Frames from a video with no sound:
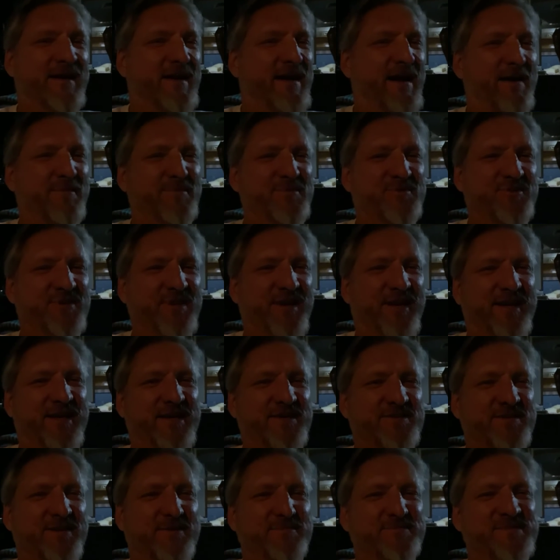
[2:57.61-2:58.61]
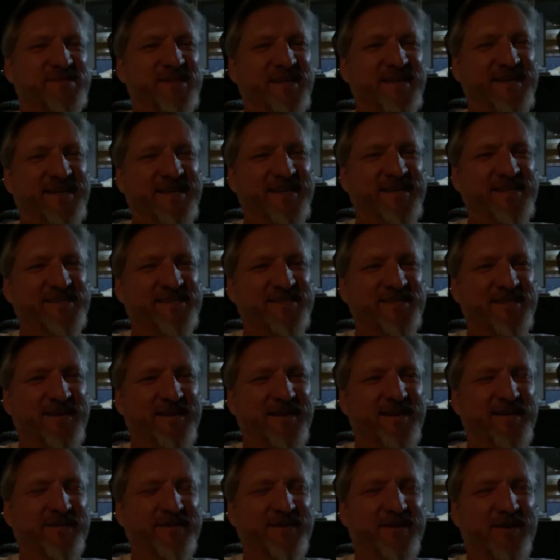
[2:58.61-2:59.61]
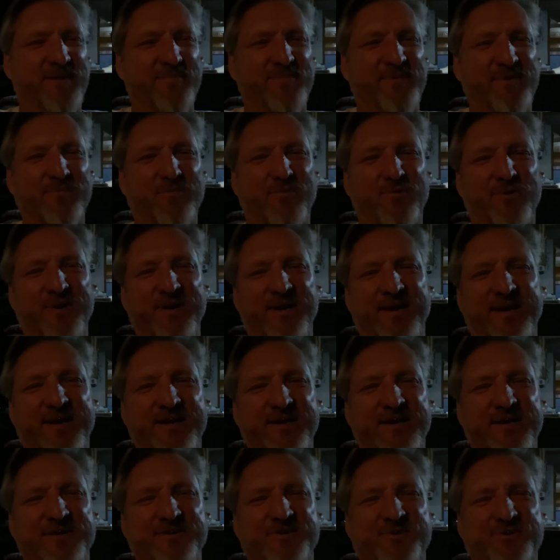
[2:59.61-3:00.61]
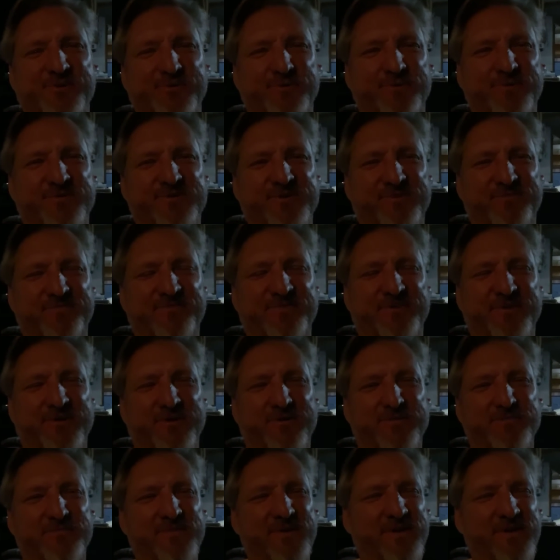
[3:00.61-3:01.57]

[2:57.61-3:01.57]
I'm just going to get some Z's and get up in the morning again and shoot you some film